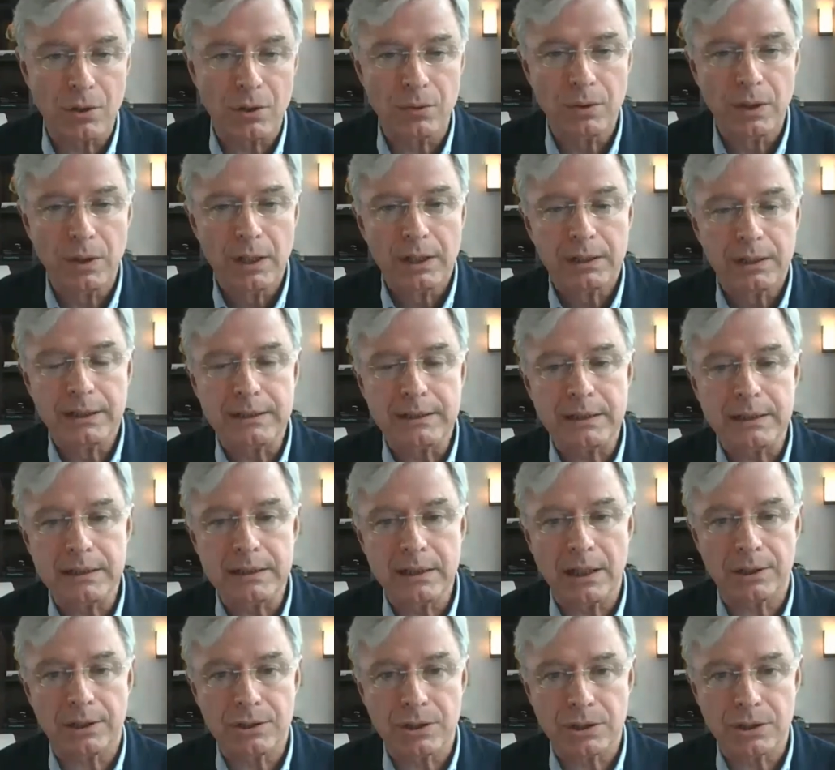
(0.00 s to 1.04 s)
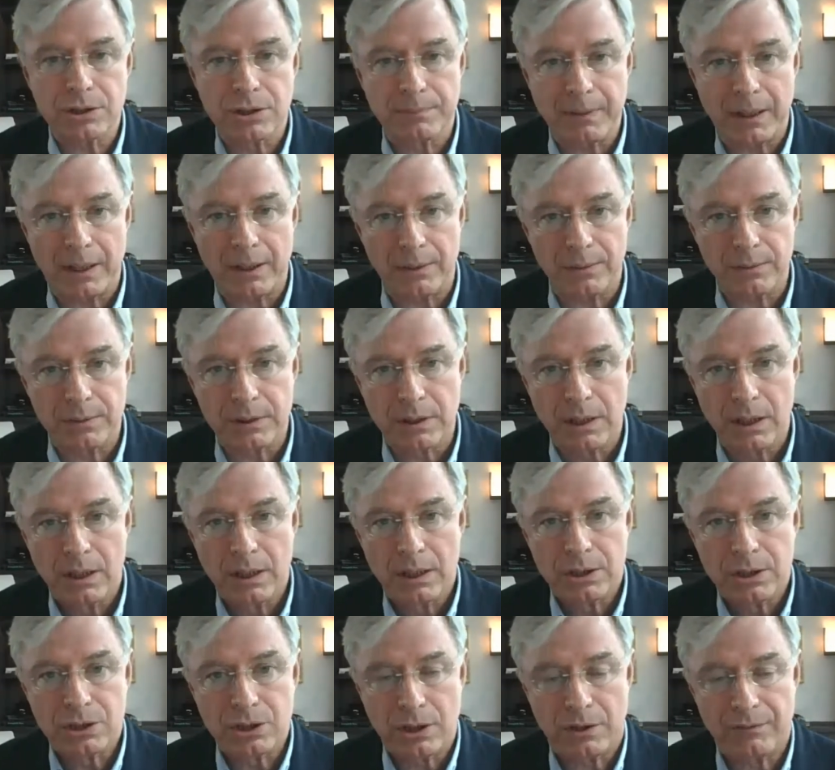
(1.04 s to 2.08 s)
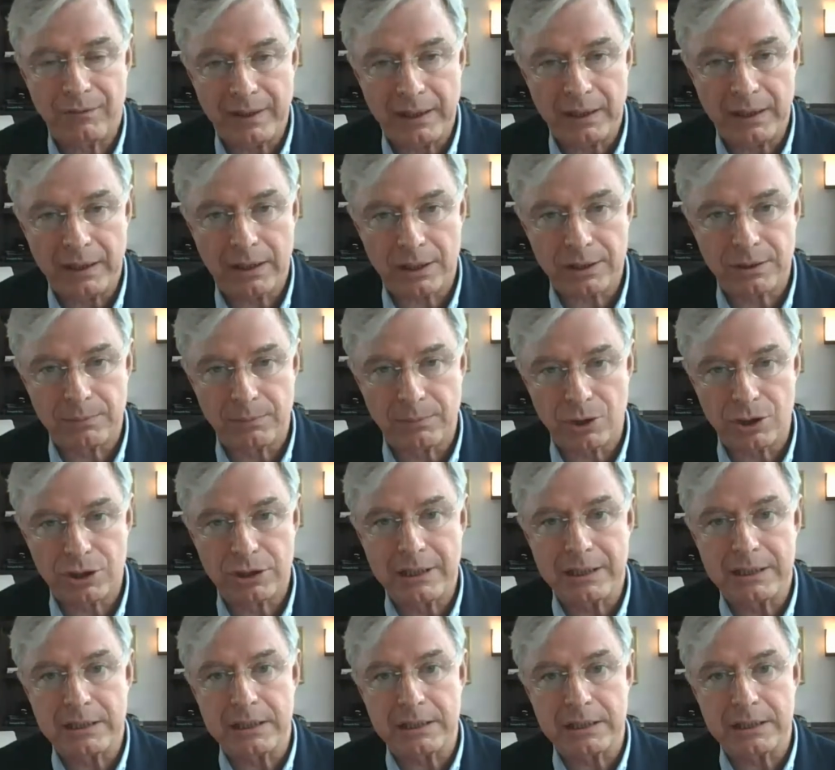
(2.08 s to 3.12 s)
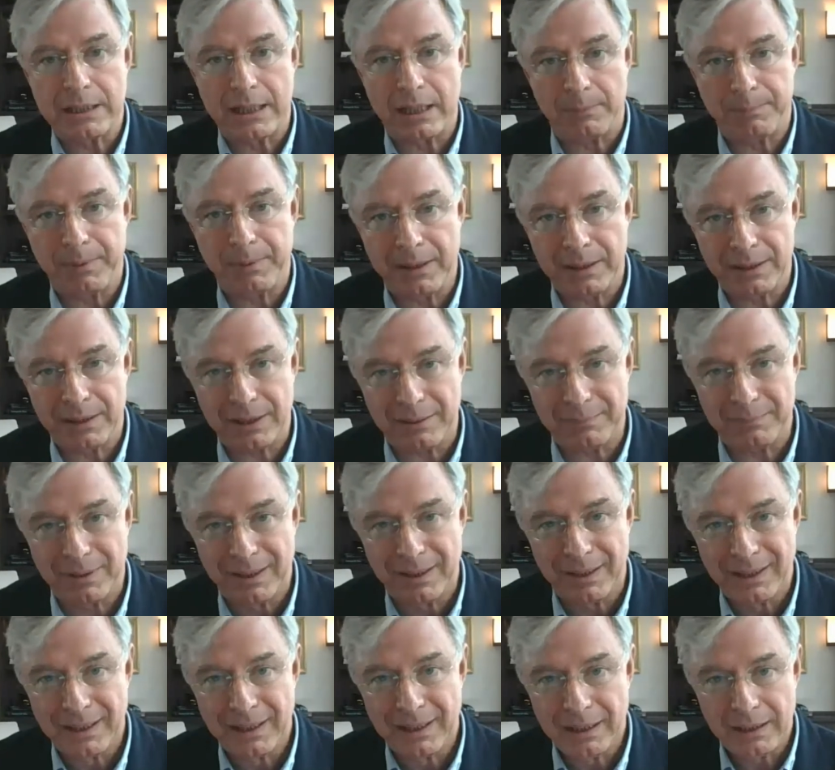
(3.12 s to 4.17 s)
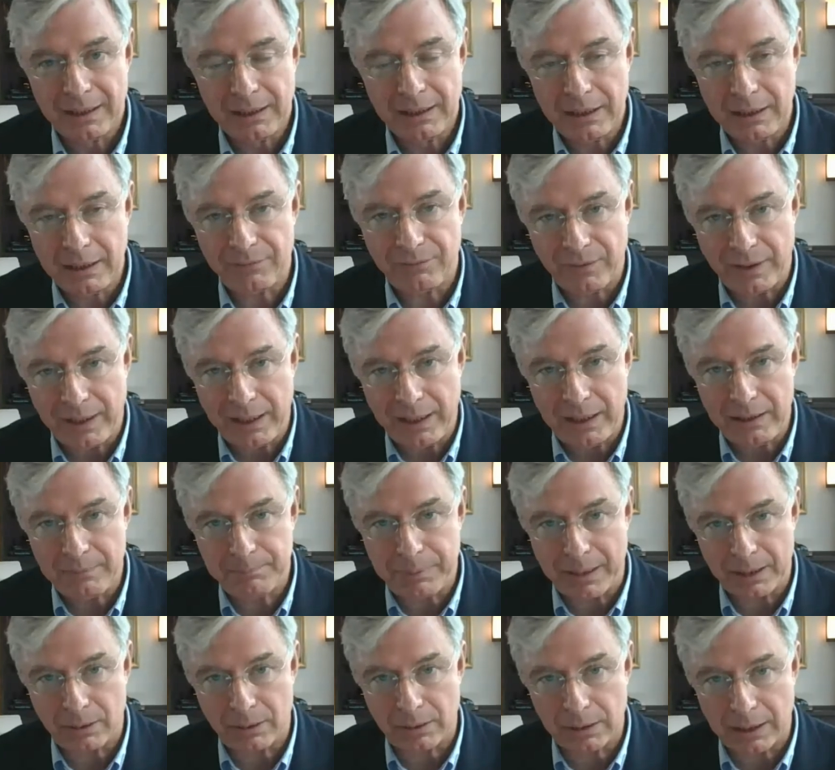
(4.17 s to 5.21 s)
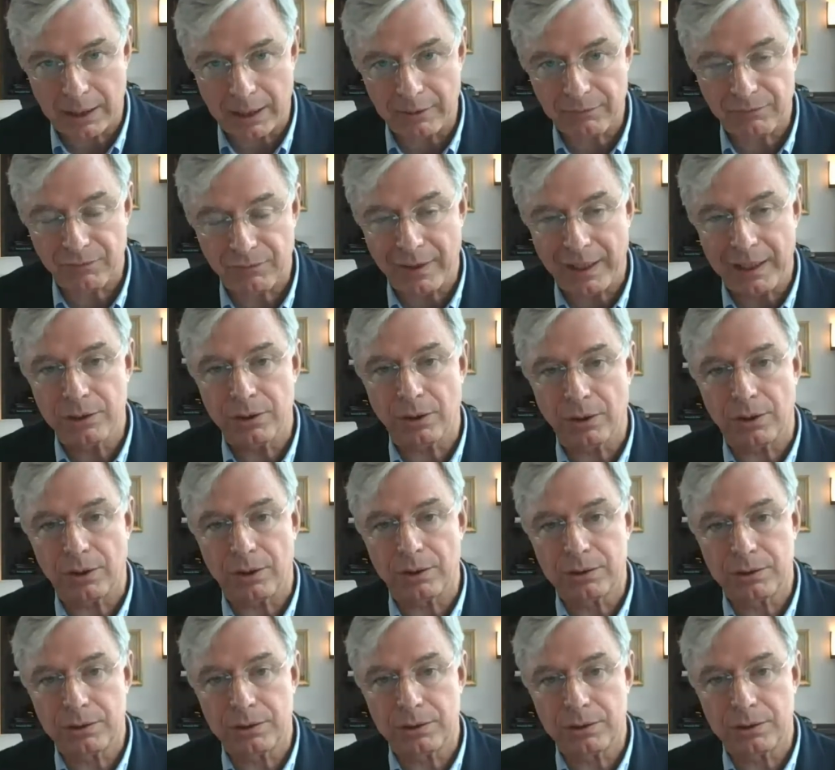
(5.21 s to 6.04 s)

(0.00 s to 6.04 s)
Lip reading: So this is not just about serving customers, this is helping them live a better life.